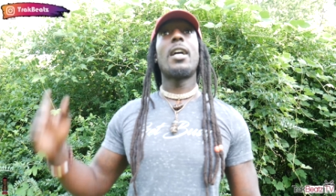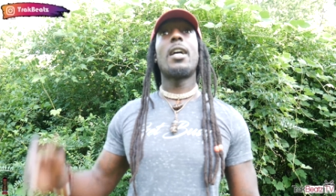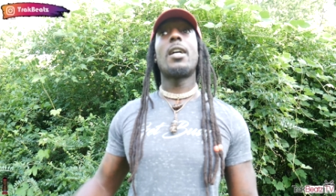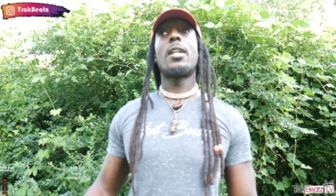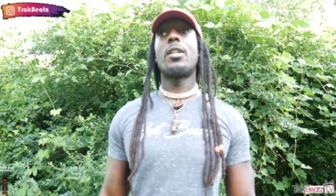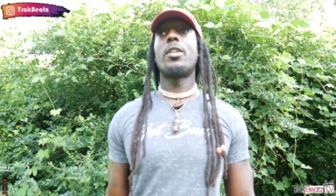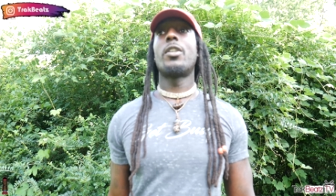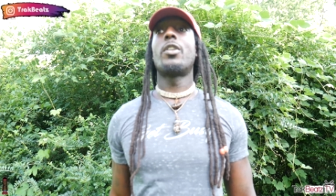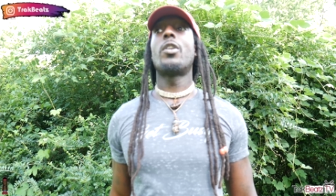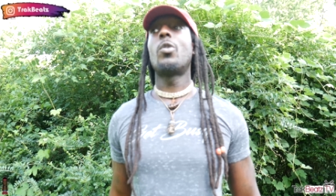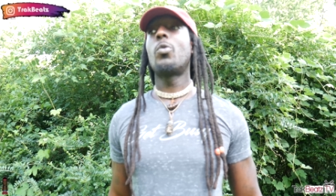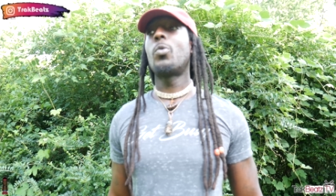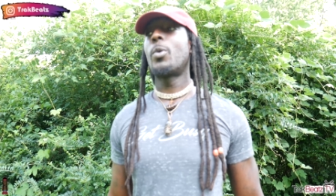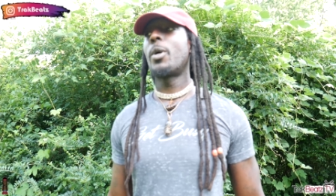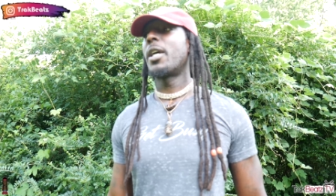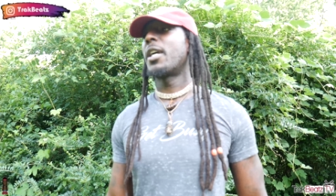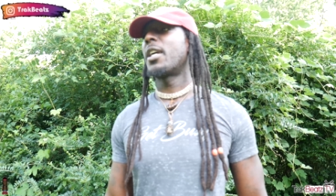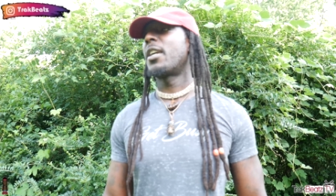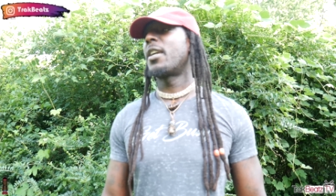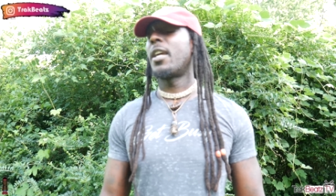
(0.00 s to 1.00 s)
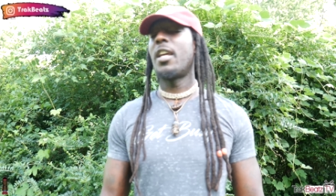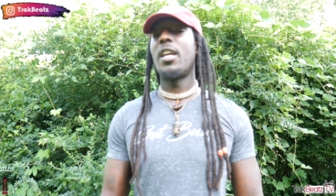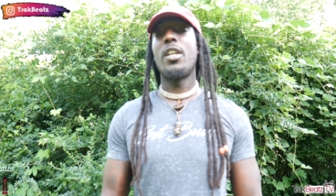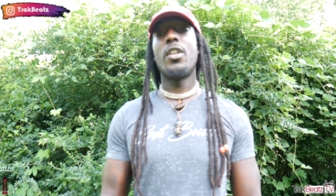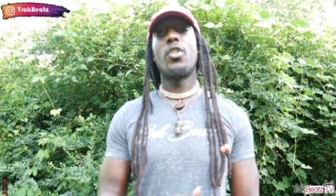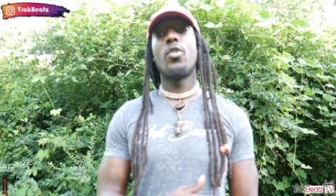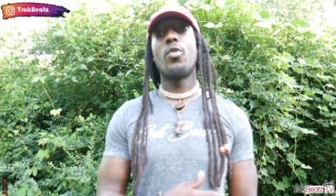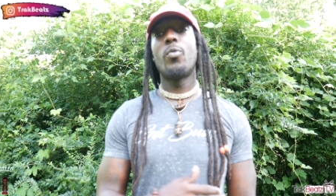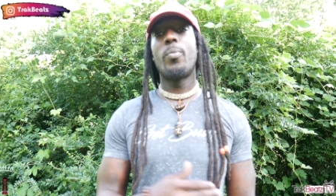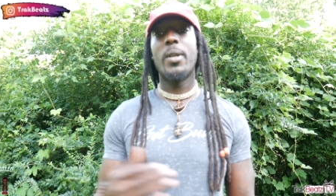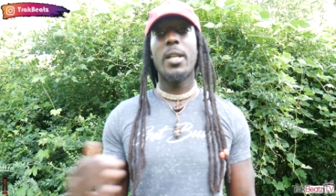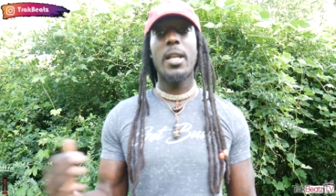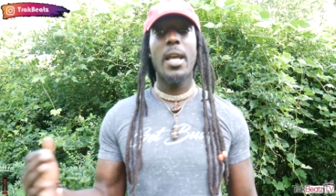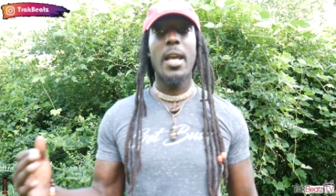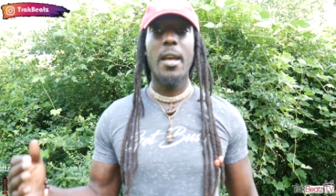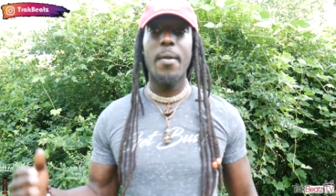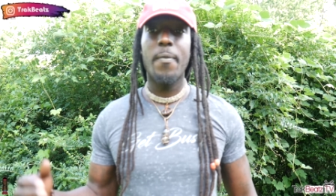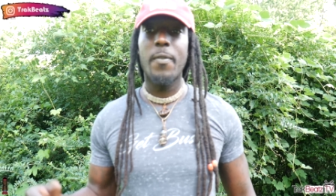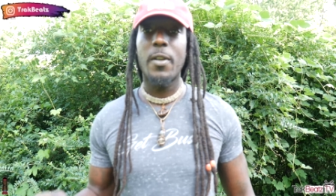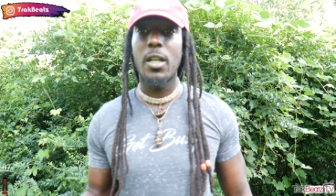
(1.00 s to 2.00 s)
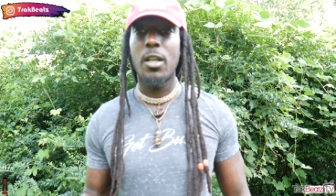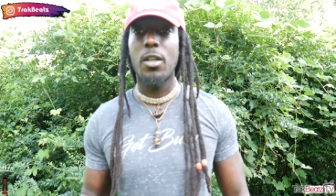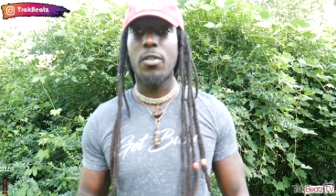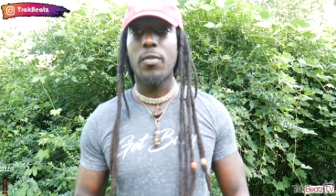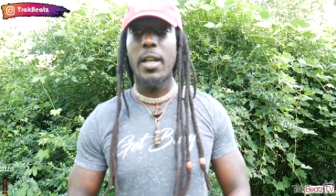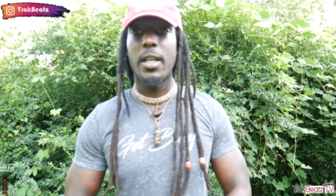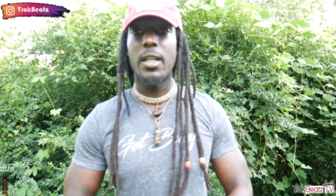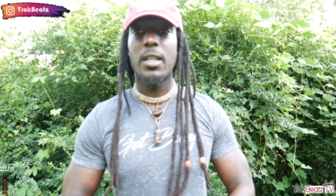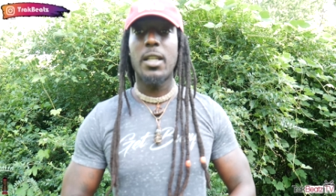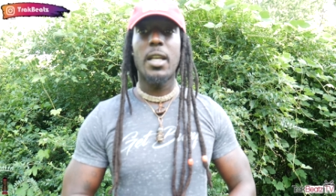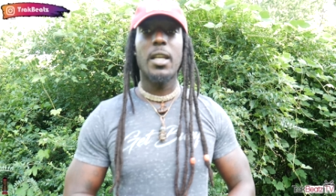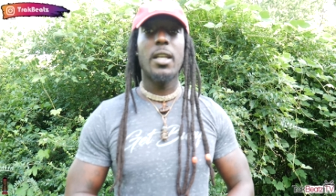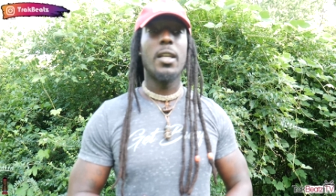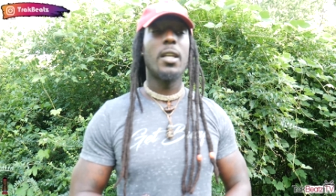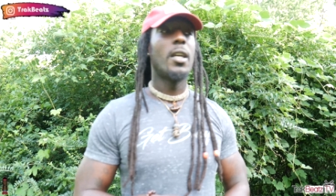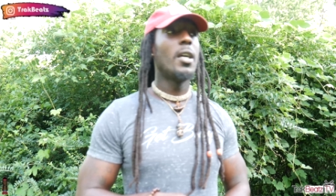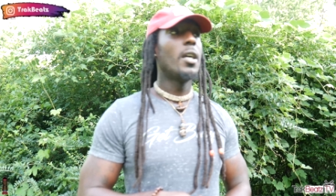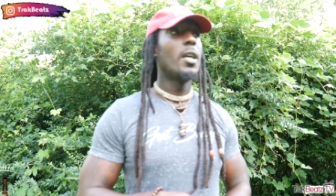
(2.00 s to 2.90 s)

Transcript: out of nowhere and you've been having a great day.